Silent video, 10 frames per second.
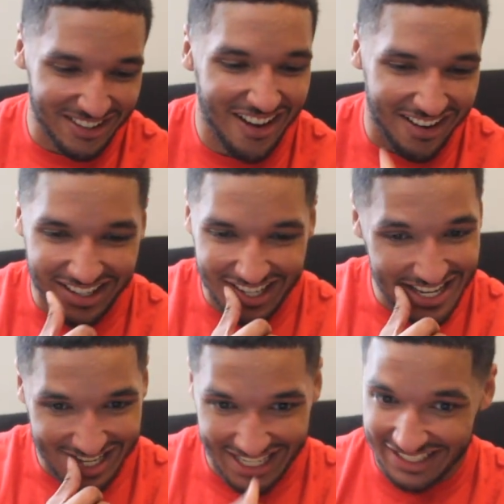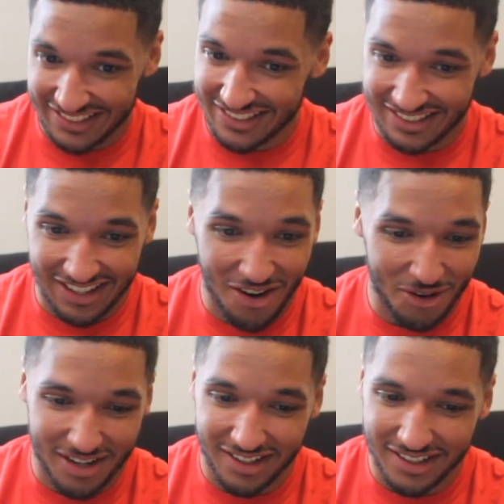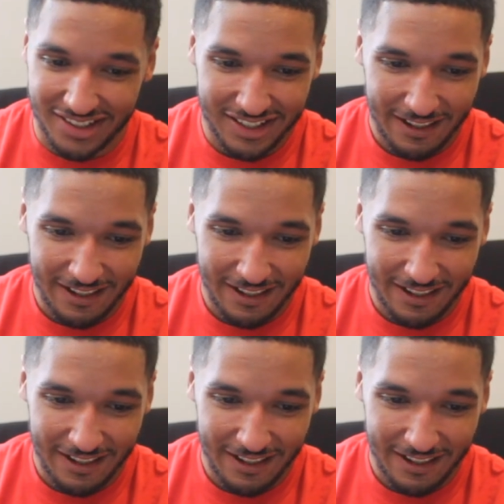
long. He's so good.